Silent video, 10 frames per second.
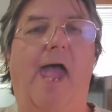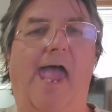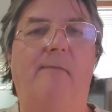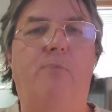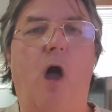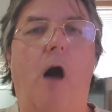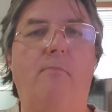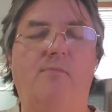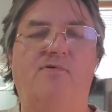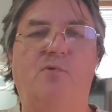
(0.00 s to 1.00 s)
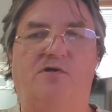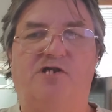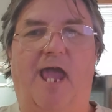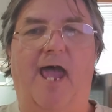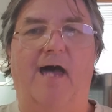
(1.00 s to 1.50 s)
had problems with
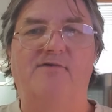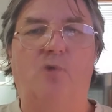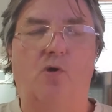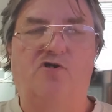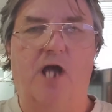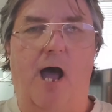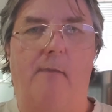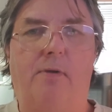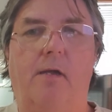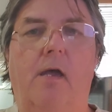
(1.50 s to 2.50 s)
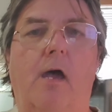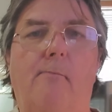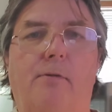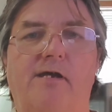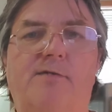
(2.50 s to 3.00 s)
Chaz or Chop,
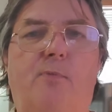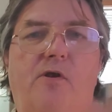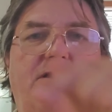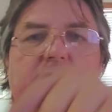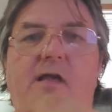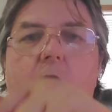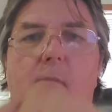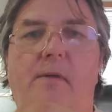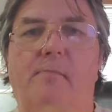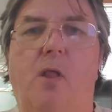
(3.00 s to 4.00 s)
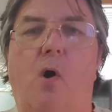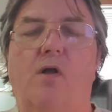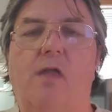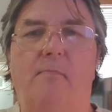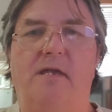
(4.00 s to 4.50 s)
please put it in a comment below
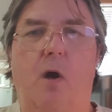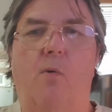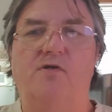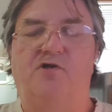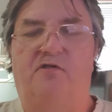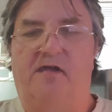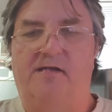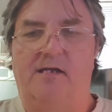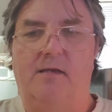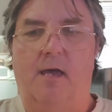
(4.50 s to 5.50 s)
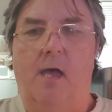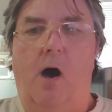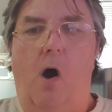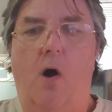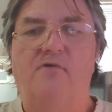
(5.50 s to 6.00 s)
and let me know what you're thinking.
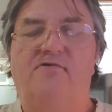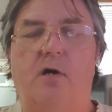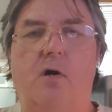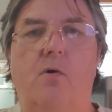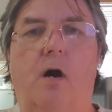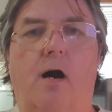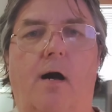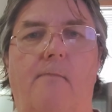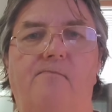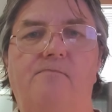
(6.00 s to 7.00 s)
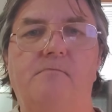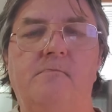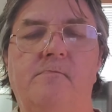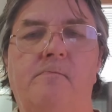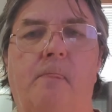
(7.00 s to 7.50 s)
Also, um,
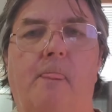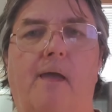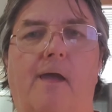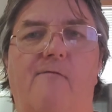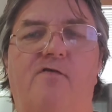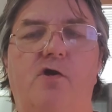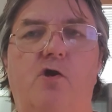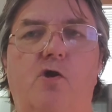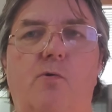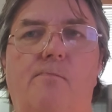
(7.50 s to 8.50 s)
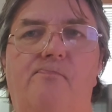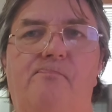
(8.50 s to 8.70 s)
if you